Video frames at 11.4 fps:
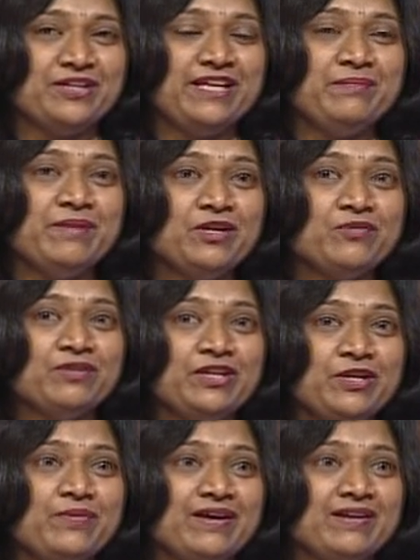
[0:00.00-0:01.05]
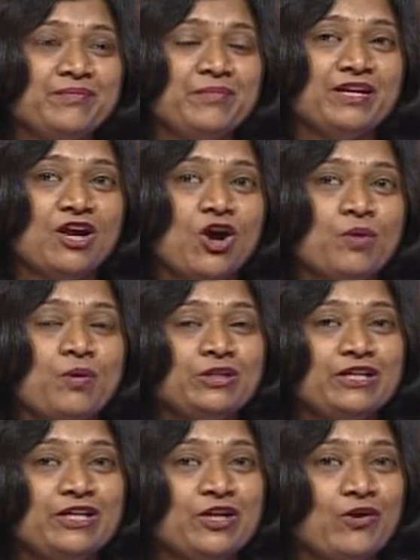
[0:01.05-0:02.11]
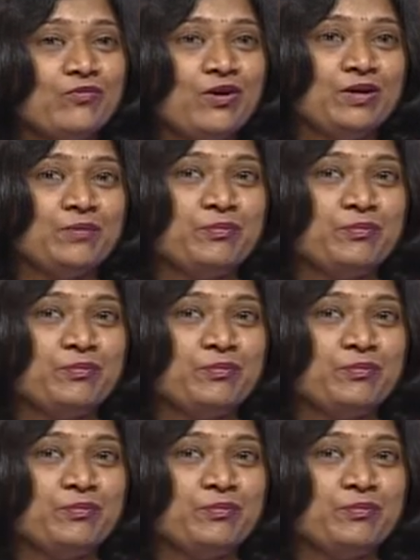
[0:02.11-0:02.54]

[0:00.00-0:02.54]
treatment of the river, but how about the groundwater